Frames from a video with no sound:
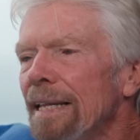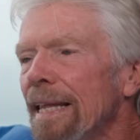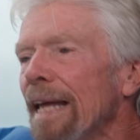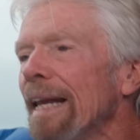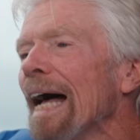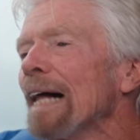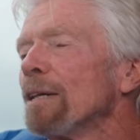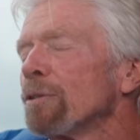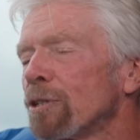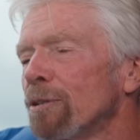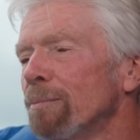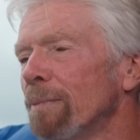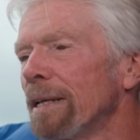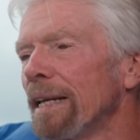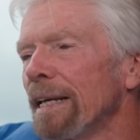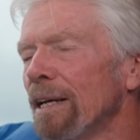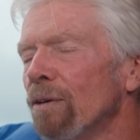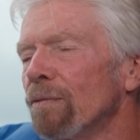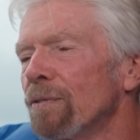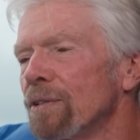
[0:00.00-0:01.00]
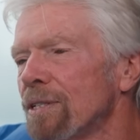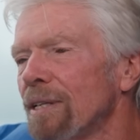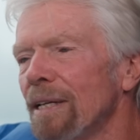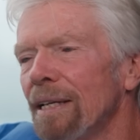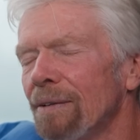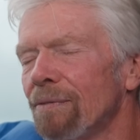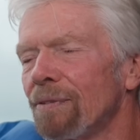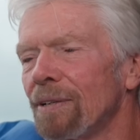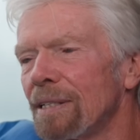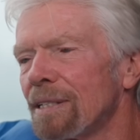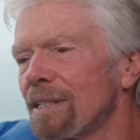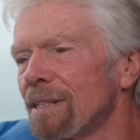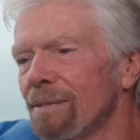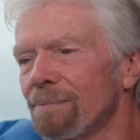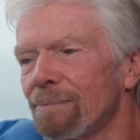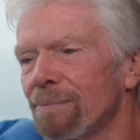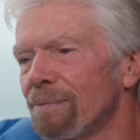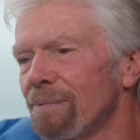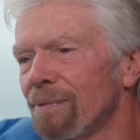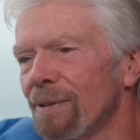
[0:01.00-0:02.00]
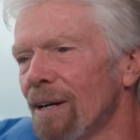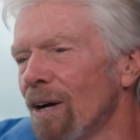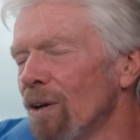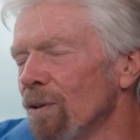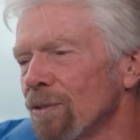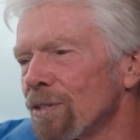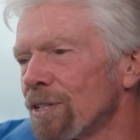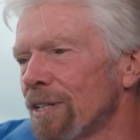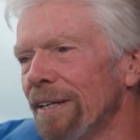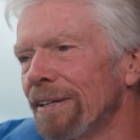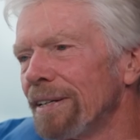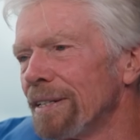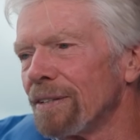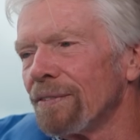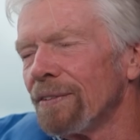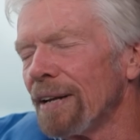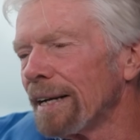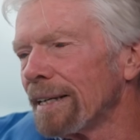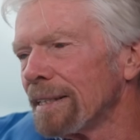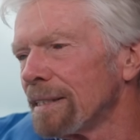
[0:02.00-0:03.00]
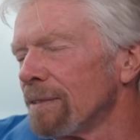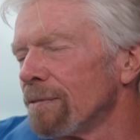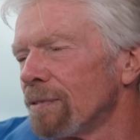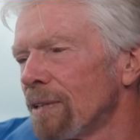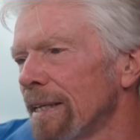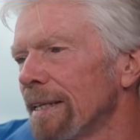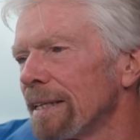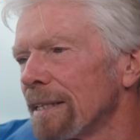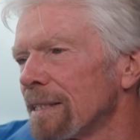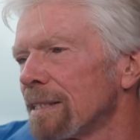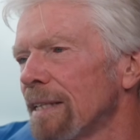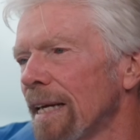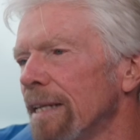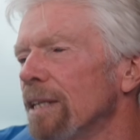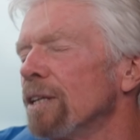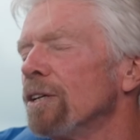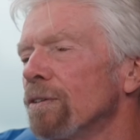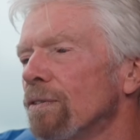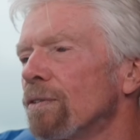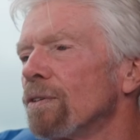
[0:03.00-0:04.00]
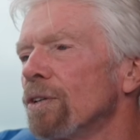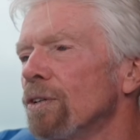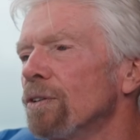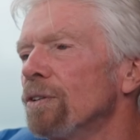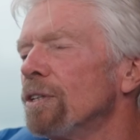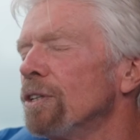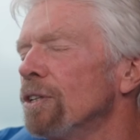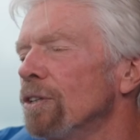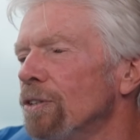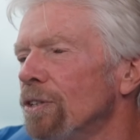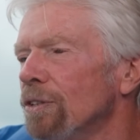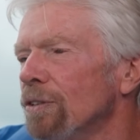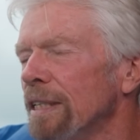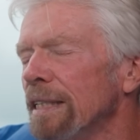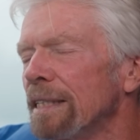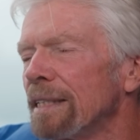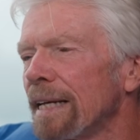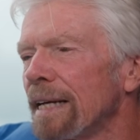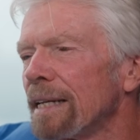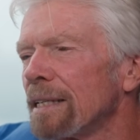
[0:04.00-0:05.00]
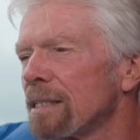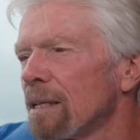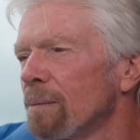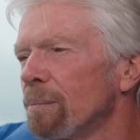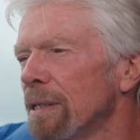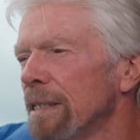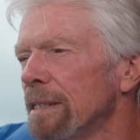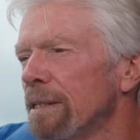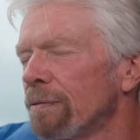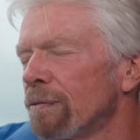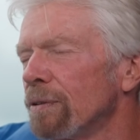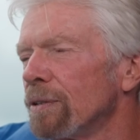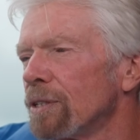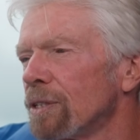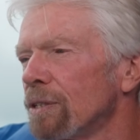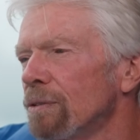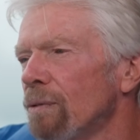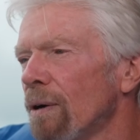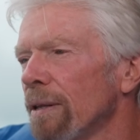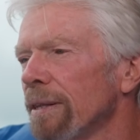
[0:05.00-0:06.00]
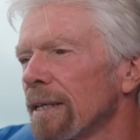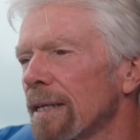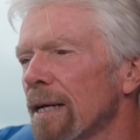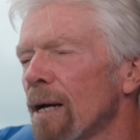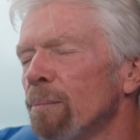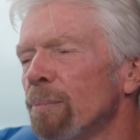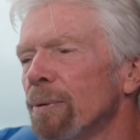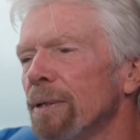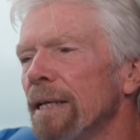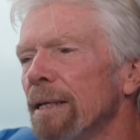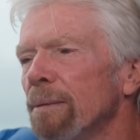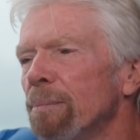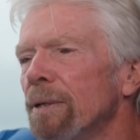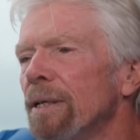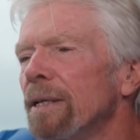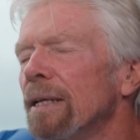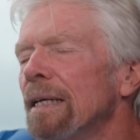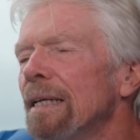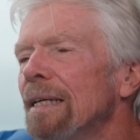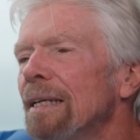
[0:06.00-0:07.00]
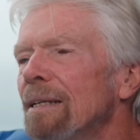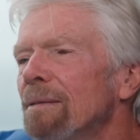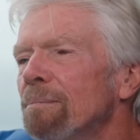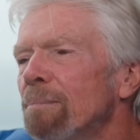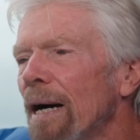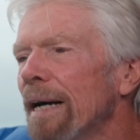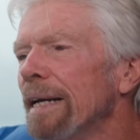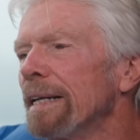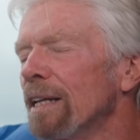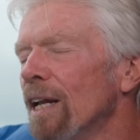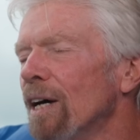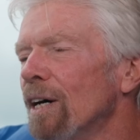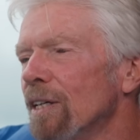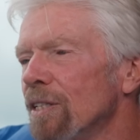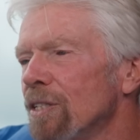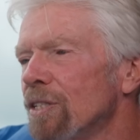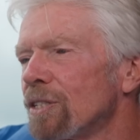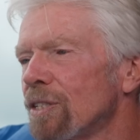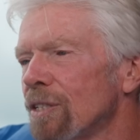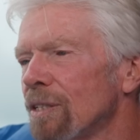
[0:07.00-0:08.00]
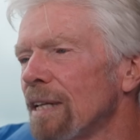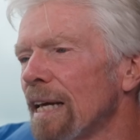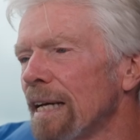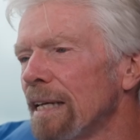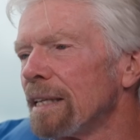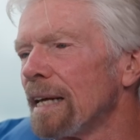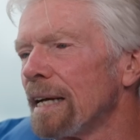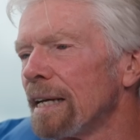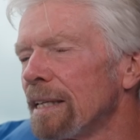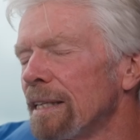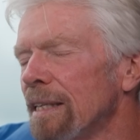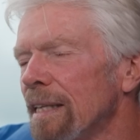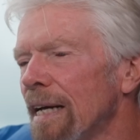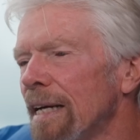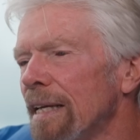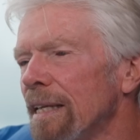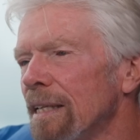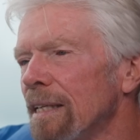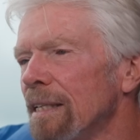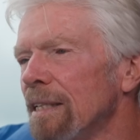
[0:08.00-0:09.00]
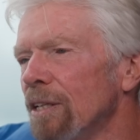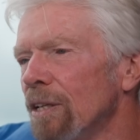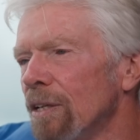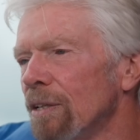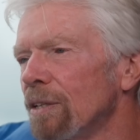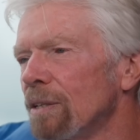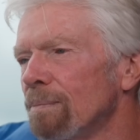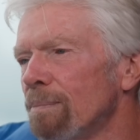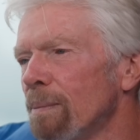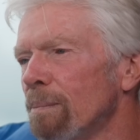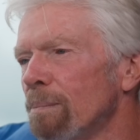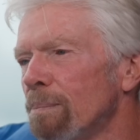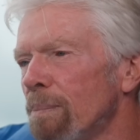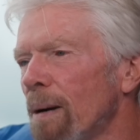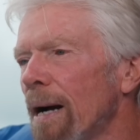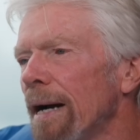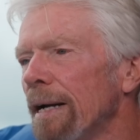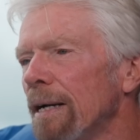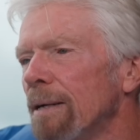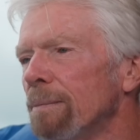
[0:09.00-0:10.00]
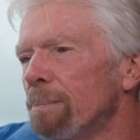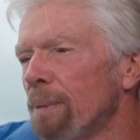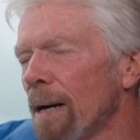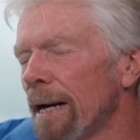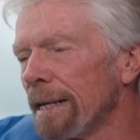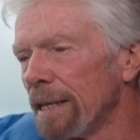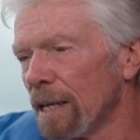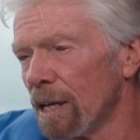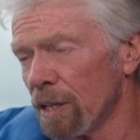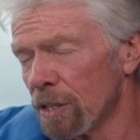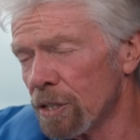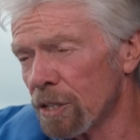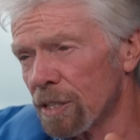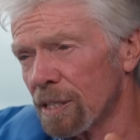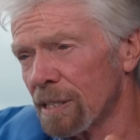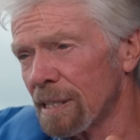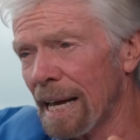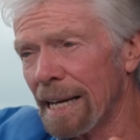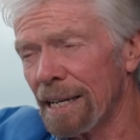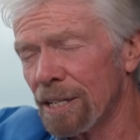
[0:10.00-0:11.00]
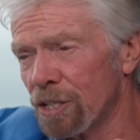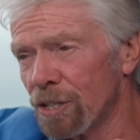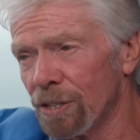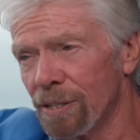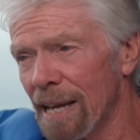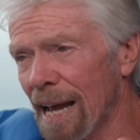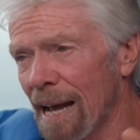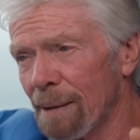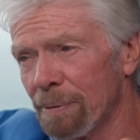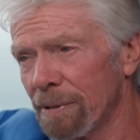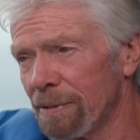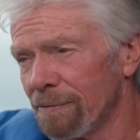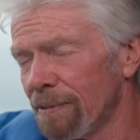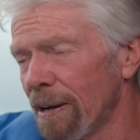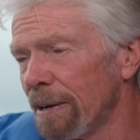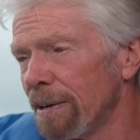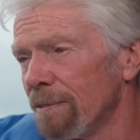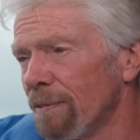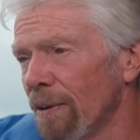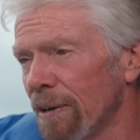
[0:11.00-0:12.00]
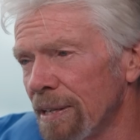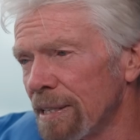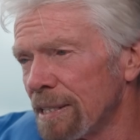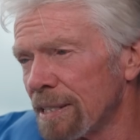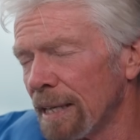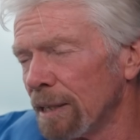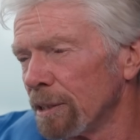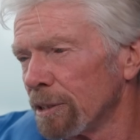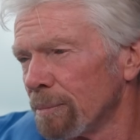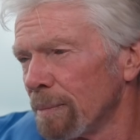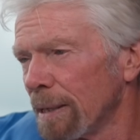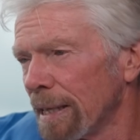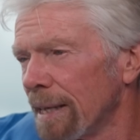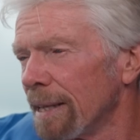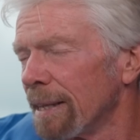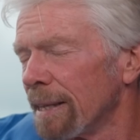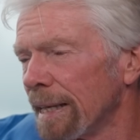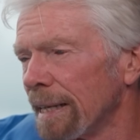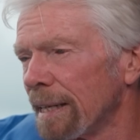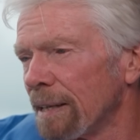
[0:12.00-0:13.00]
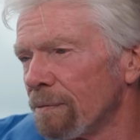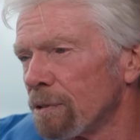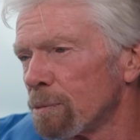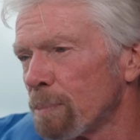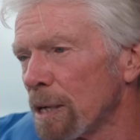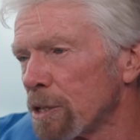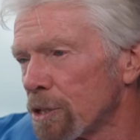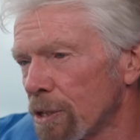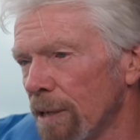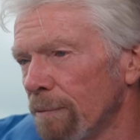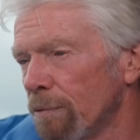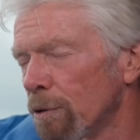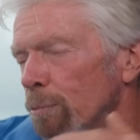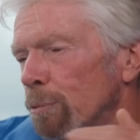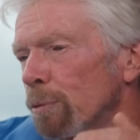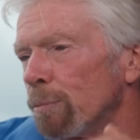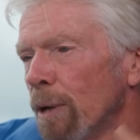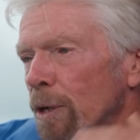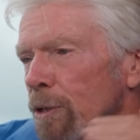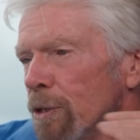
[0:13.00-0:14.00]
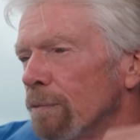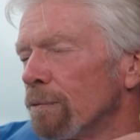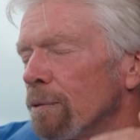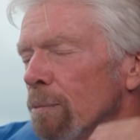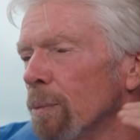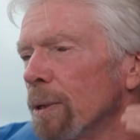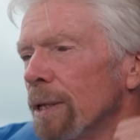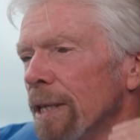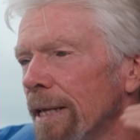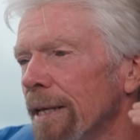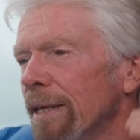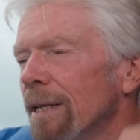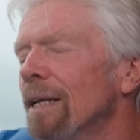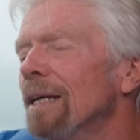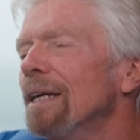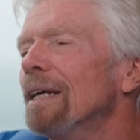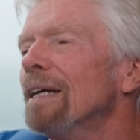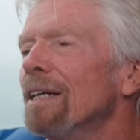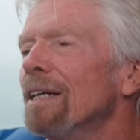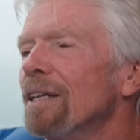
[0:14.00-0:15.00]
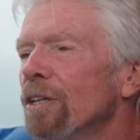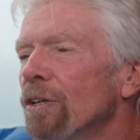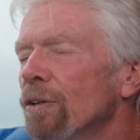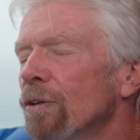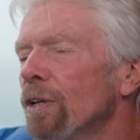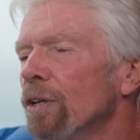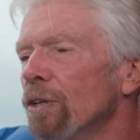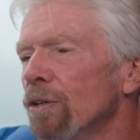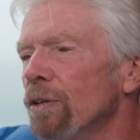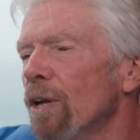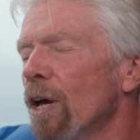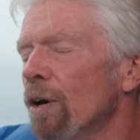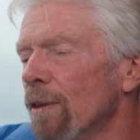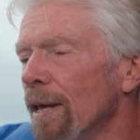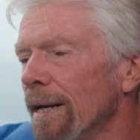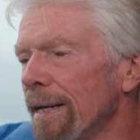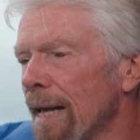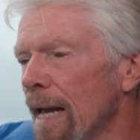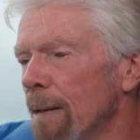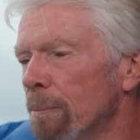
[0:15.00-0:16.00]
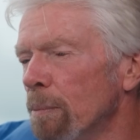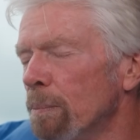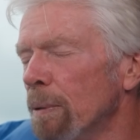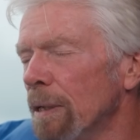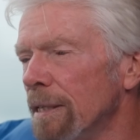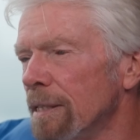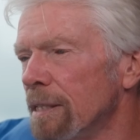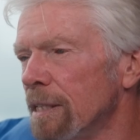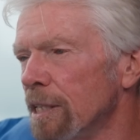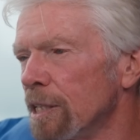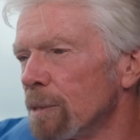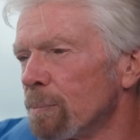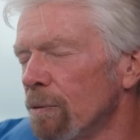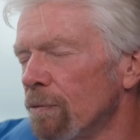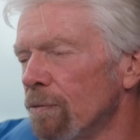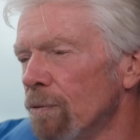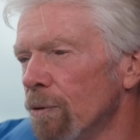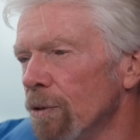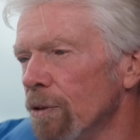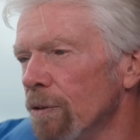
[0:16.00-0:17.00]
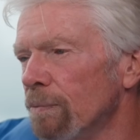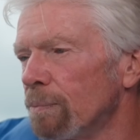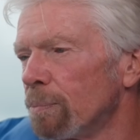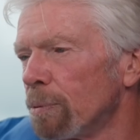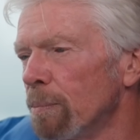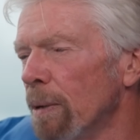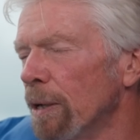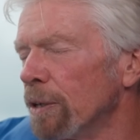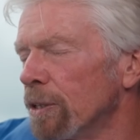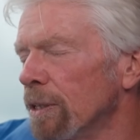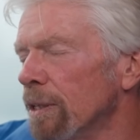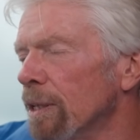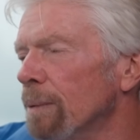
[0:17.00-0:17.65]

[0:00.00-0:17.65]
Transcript: And then ultimately, obviously, if it's a, a whole series of negative things, then you, you, you do need to get somebody different to run the company. But by and large, that that that you know, but by by and large, that should happen very very seldomly. I think, especially if you promote it from within, you you know their capabilities before you've promoted